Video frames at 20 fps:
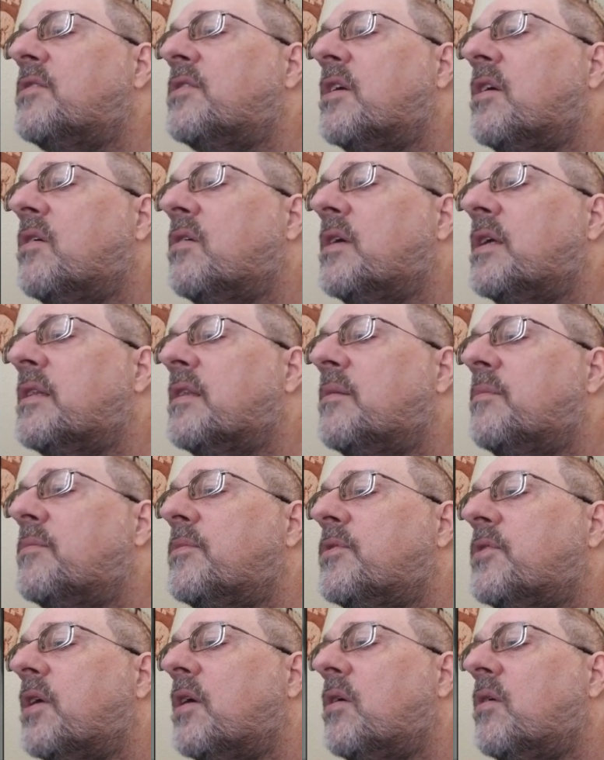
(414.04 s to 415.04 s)
to go get them,
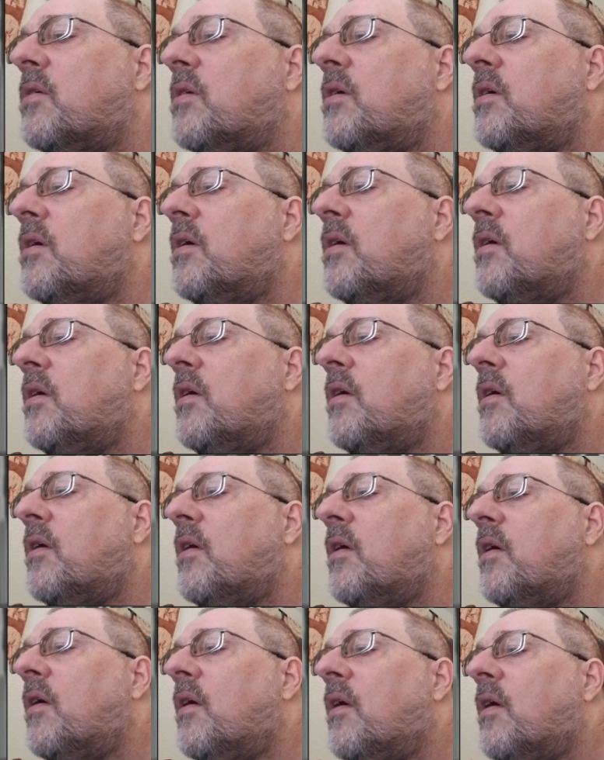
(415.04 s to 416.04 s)
so
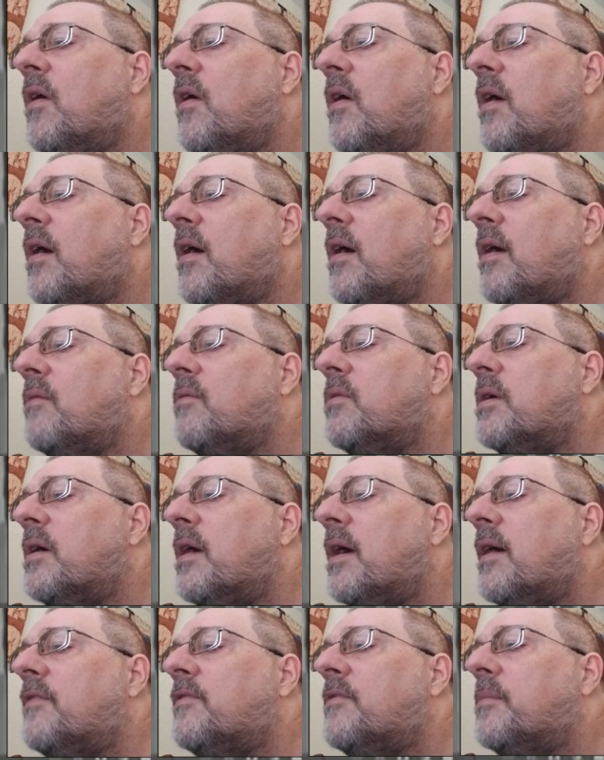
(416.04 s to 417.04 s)
I will
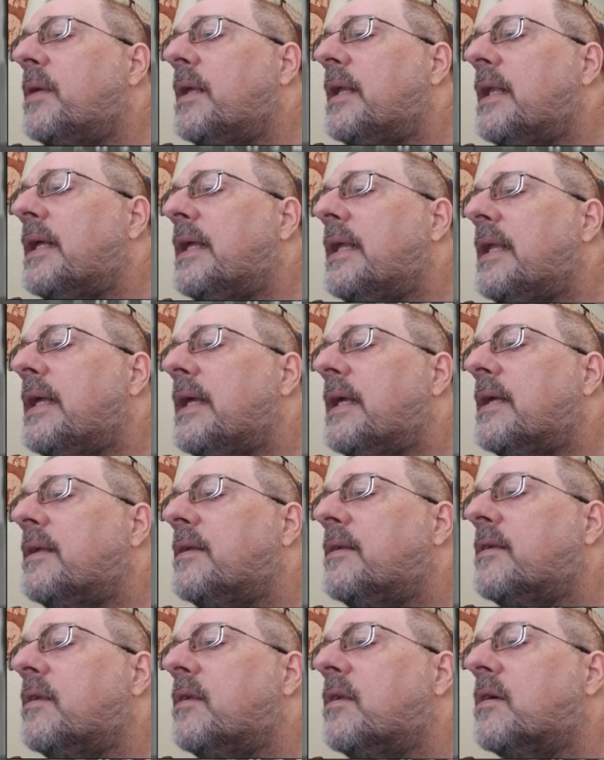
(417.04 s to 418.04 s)
have to be leaning
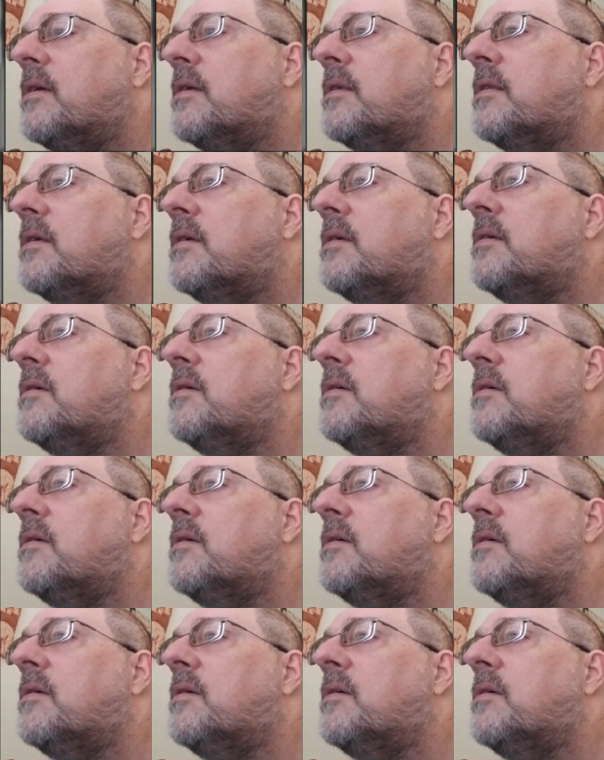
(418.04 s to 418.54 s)
in to look at the